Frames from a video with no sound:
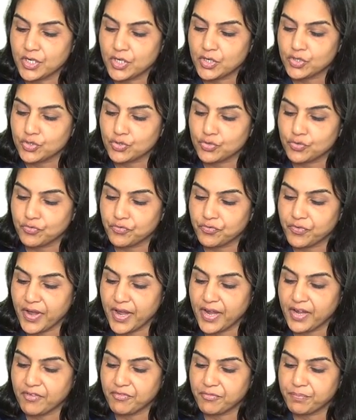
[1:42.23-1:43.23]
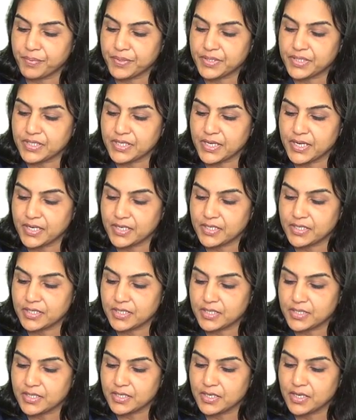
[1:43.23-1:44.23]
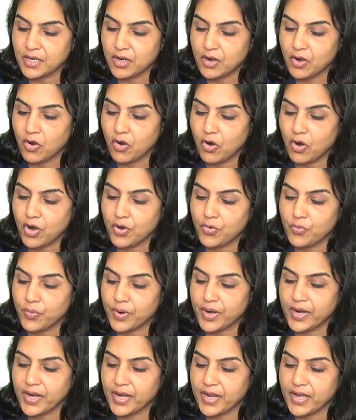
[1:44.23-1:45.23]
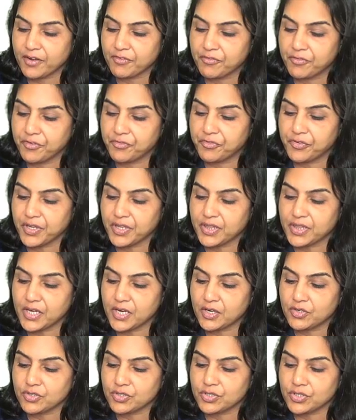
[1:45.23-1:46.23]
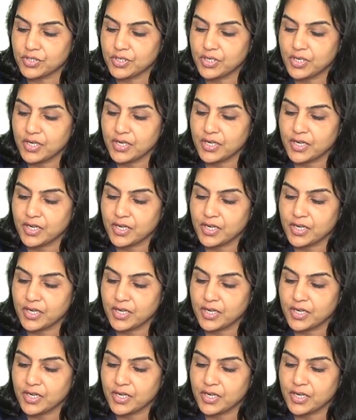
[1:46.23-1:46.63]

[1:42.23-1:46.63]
So 5% on 1,50,000